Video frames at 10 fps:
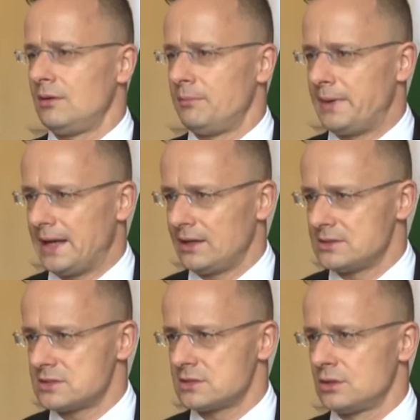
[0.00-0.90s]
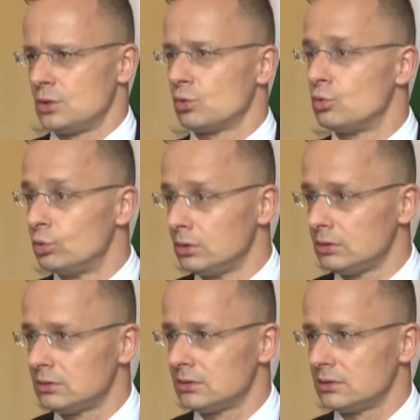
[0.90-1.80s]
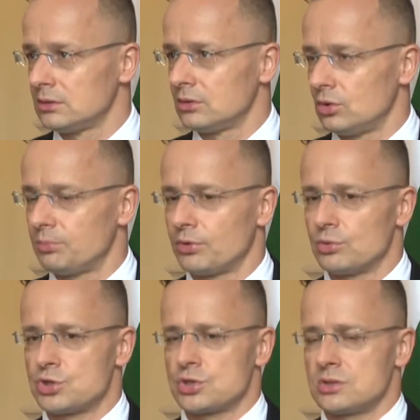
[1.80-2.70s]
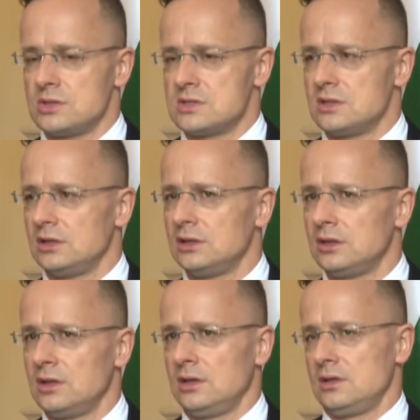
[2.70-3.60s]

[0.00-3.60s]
balanced, cool approach is needed